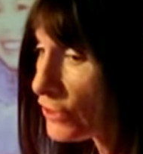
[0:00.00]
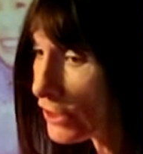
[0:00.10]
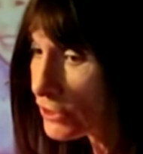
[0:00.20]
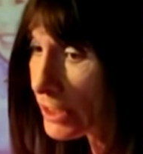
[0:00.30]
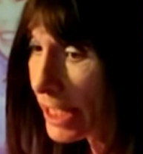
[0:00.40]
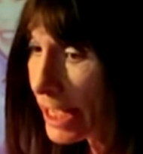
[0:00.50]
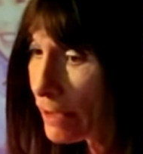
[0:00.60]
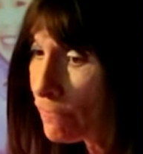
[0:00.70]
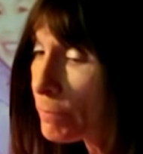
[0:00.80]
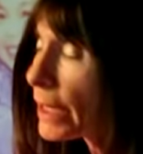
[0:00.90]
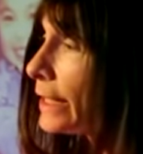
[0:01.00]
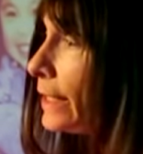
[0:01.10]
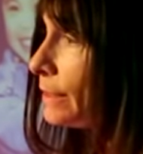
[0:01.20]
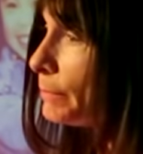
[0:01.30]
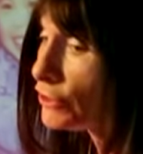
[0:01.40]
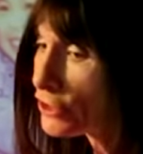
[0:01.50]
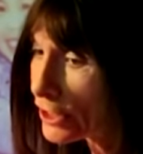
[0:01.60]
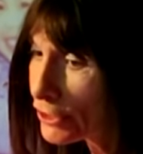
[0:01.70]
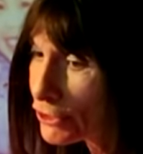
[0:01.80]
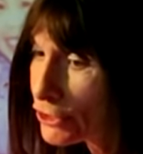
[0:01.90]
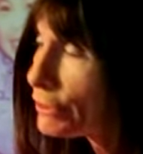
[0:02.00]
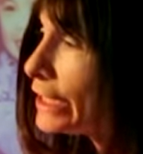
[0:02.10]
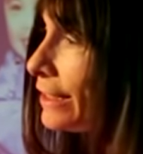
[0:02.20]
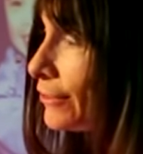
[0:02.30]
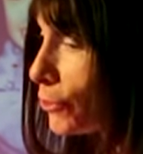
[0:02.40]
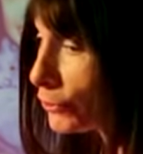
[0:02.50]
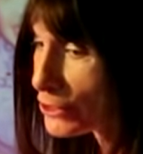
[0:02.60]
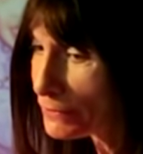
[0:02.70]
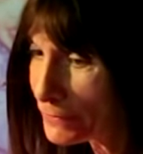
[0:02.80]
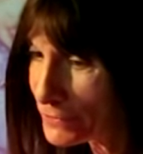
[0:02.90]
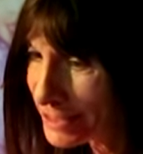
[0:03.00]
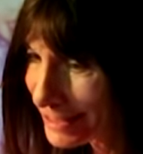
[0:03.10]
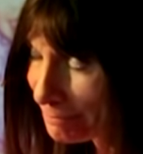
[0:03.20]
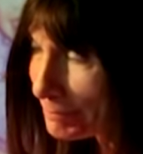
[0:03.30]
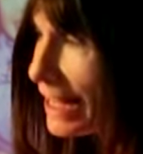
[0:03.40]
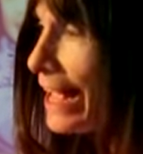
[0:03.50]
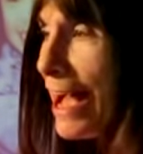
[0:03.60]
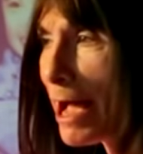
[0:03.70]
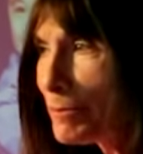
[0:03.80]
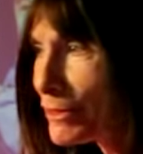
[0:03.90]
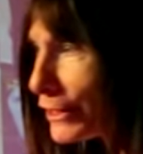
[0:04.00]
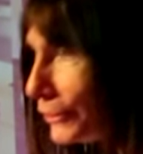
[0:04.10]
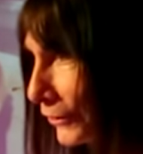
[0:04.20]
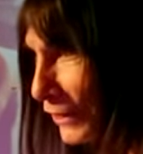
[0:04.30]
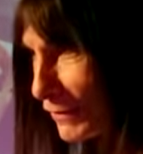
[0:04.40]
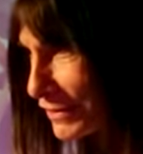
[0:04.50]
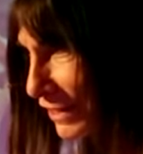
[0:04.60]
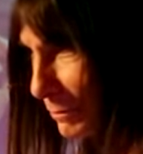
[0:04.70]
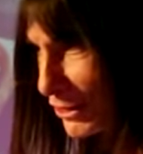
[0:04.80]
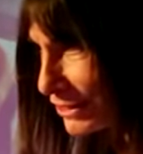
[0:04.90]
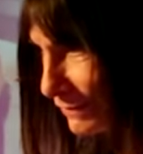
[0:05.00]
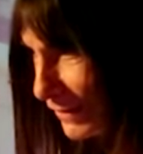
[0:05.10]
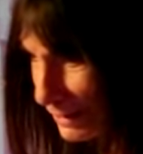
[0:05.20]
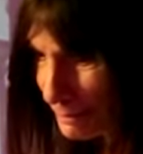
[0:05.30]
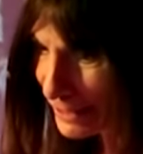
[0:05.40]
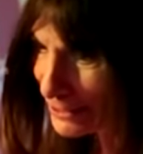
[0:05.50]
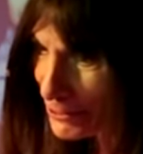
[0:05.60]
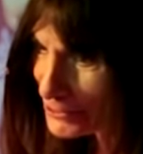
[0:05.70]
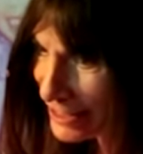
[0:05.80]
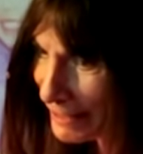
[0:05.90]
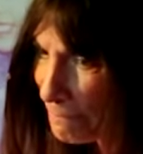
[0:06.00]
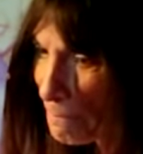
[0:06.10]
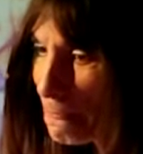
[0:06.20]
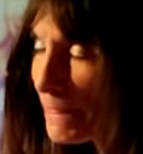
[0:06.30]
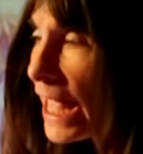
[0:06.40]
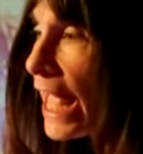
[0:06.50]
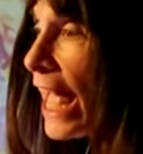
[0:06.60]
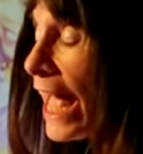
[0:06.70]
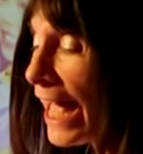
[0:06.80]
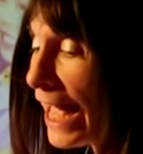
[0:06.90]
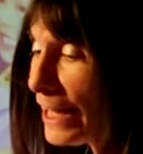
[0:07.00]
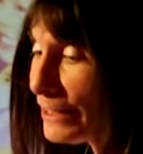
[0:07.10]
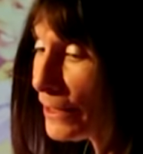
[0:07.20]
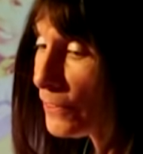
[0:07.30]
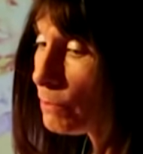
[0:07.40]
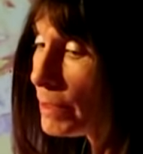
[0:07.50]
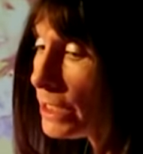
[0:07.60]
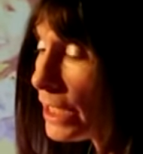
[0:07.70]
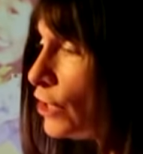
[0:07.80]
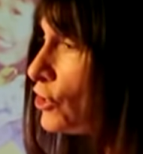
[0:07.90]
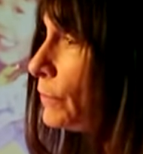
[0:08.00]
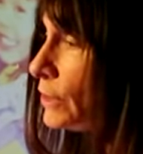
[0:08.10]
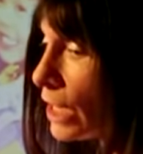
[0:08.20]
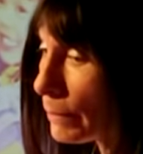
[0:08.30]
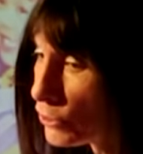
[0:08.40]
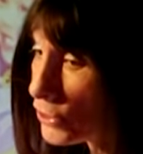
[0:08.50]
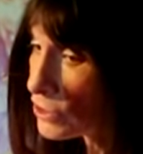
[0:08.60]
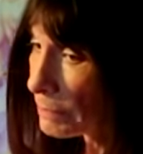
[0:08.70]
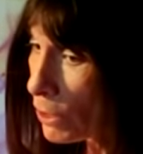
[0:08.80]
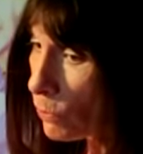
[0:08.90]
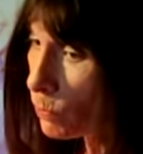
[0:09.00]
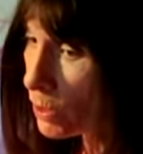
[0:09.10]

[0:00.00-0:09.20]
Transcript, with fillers: 6.5, but I get them as young as 3 and as old as 15. I'm still looking for subjects if anybody knows any. And the mean age of adoption is about